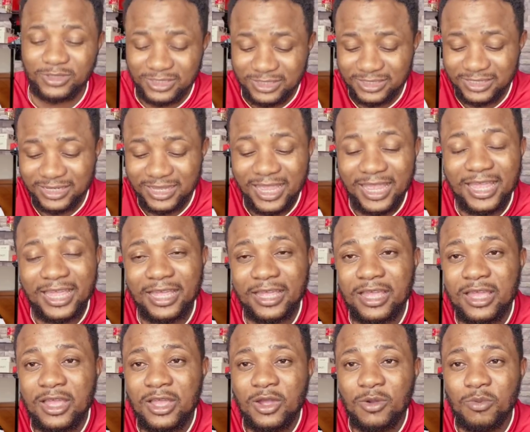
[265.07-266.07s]
this girl
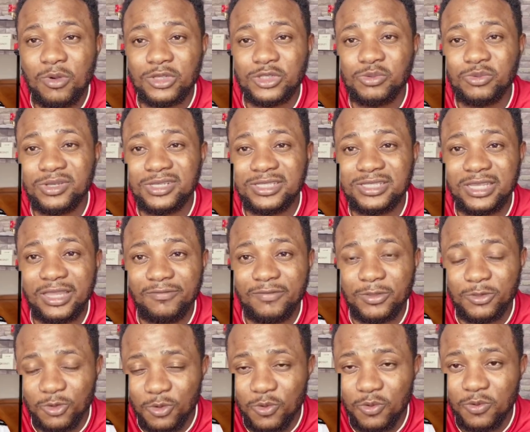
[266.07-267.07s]
was with
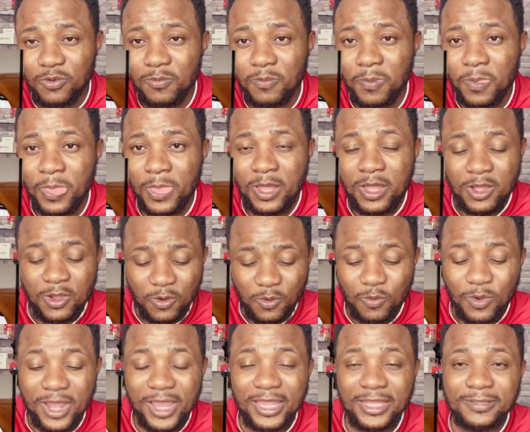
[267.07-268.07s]
Davido
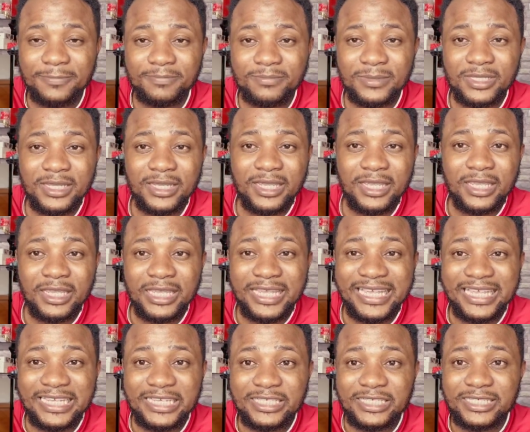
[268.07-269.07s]
when
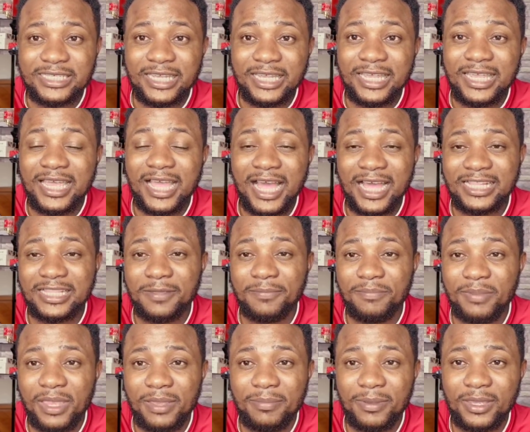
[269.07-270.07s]
he had a
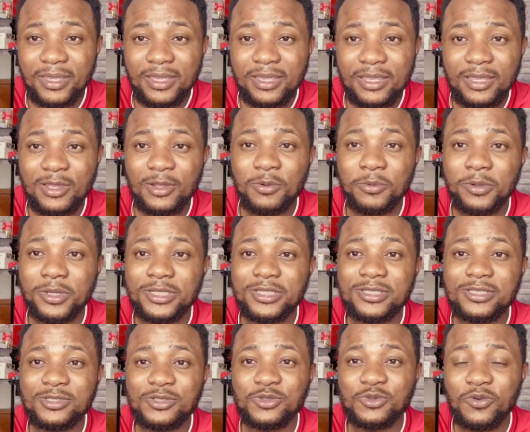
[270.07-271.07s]
baby
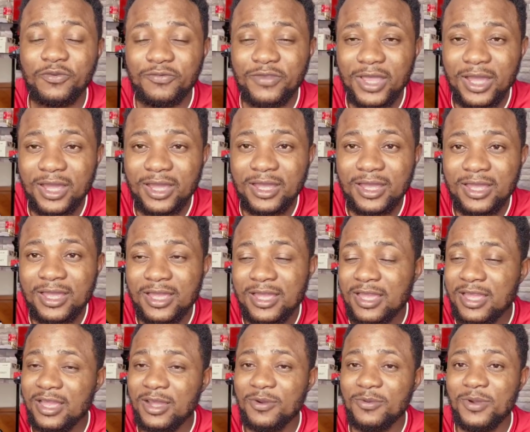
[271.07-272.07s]
with Sophia.
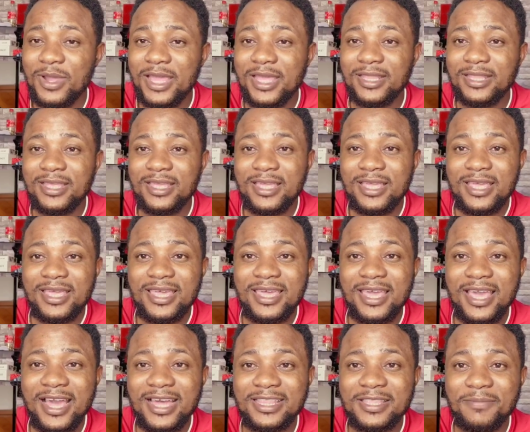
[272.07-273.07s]
When he
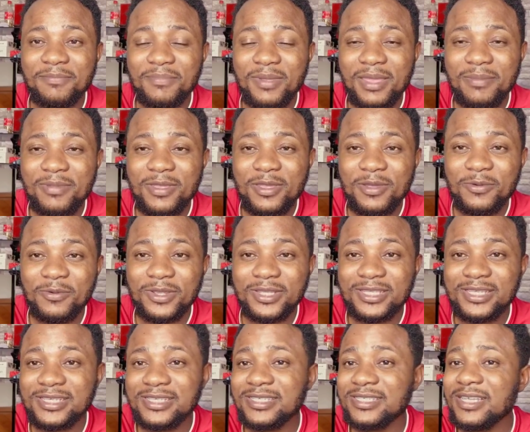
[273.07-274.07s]
had a baby with
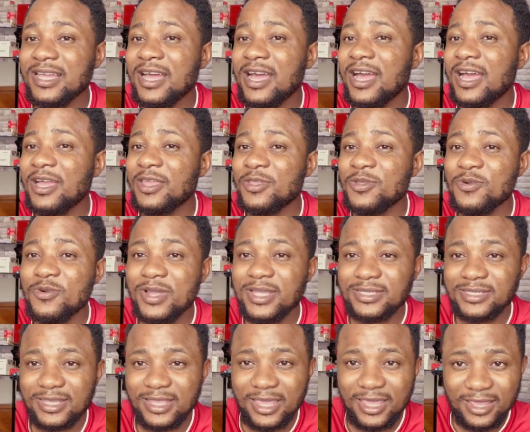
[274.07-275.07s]
this
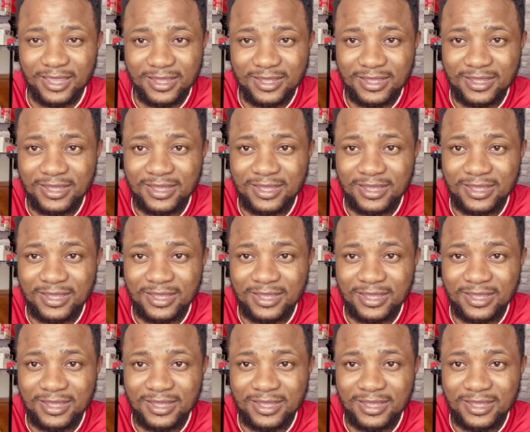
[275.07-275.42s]
US girl,